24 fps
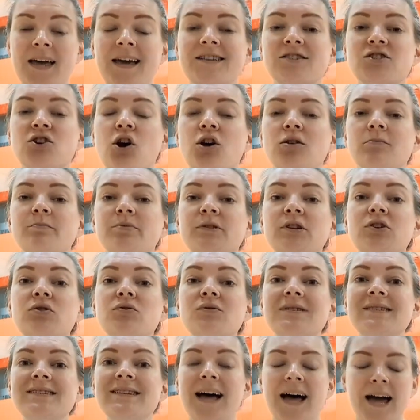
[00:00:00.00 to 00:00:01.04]
it's called
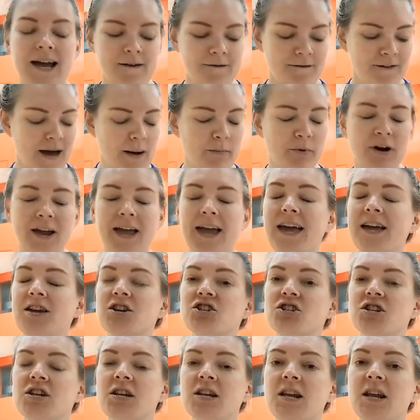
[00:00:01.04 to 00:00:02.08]
Bluesign
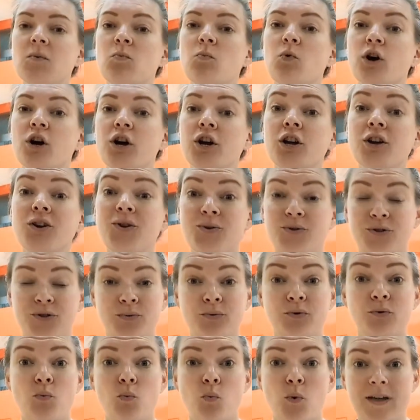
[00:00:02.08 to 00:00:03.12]
fabrication, and we're gonna go
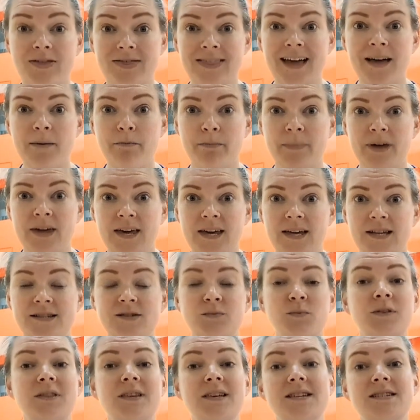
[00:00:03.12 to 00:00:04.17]
through what that
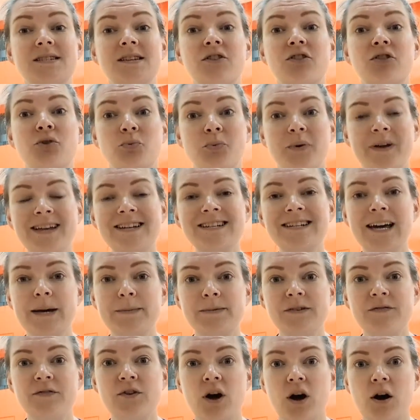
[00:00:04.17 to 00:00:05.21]
means with these three
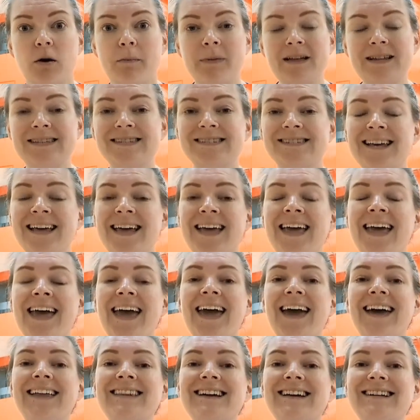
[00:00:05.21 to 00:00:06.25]
types of garments.
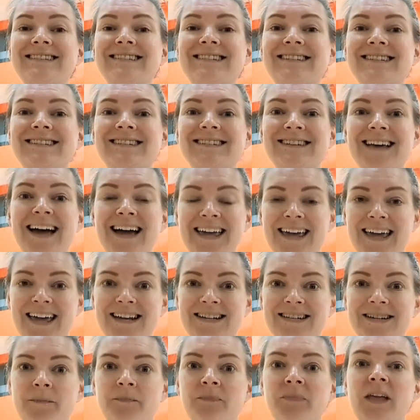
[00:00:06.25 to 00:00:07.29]
And then,
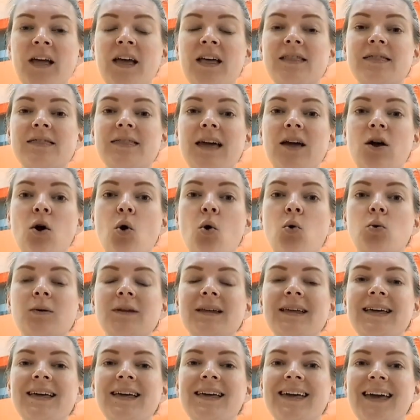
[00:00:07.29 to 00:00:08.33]
second, they
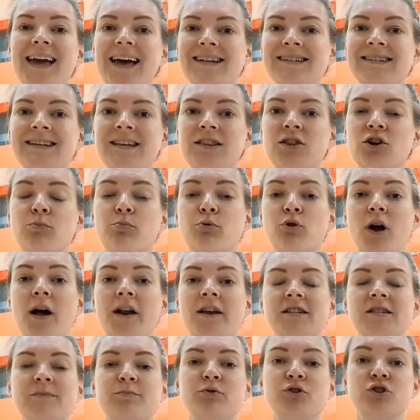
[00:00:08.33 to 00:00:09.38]
only get their
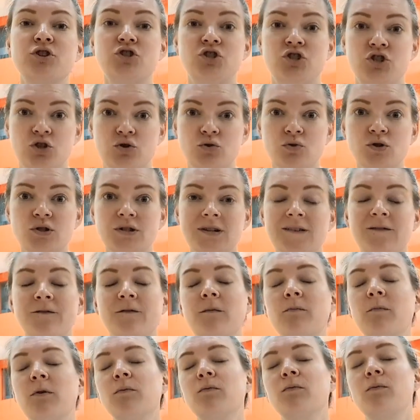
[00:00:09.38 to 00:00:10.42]
products produced
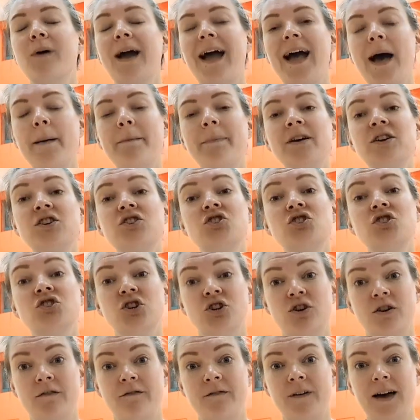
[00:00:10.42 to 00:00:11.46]
from a WRAP
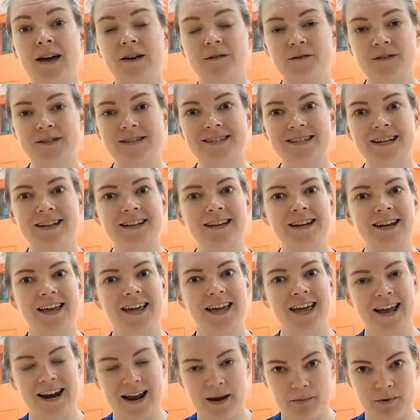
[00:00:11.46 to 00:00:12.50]
certified
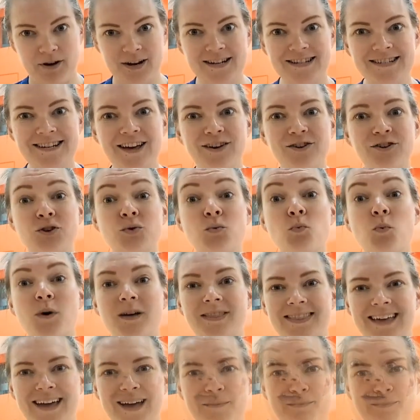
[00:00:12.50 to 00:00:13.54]
facility, and I'm going to tell you
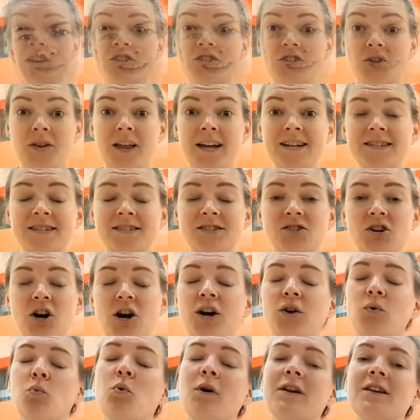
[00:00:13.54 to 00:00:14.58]
what that. So let's
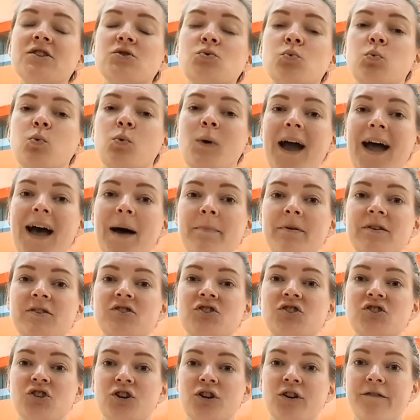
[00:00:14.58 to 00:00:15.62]
start. What does WRAP
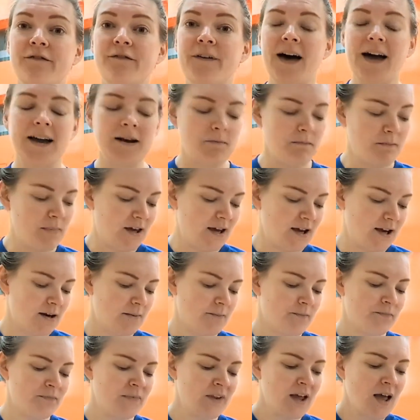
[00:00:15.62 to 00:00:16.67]
certified
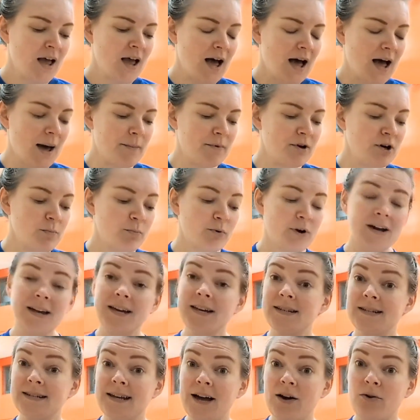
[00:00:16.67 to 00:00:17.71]
mean? I'm going to break
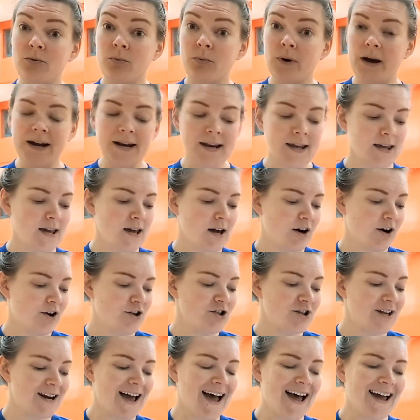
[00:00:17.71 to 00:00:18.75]
it down right here
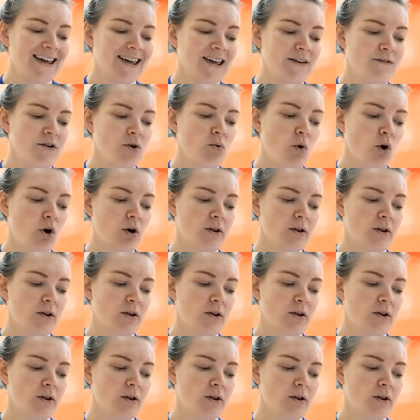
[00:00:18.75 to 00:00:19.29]
so that I give you